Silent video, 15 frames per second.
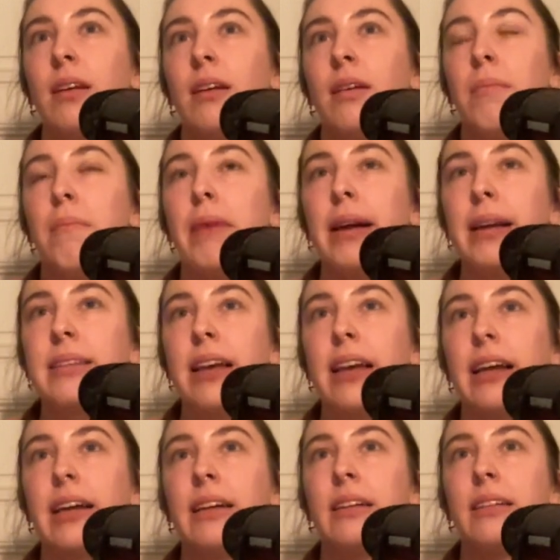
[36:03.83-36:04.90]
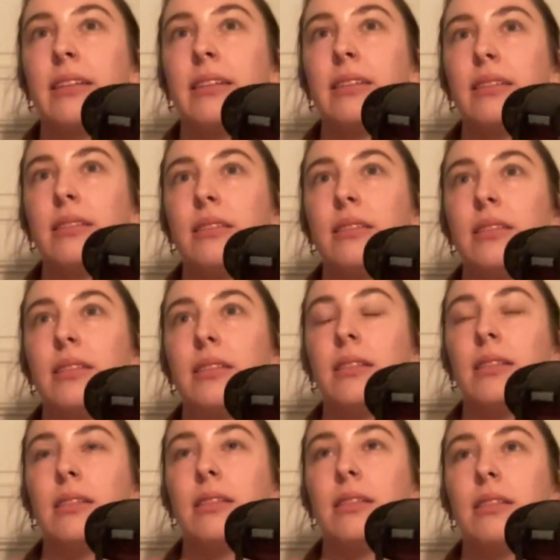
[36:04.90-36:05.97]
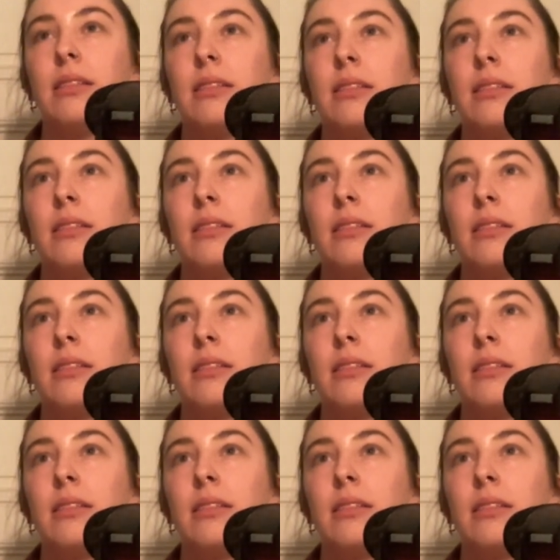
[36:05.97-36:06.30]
mixing the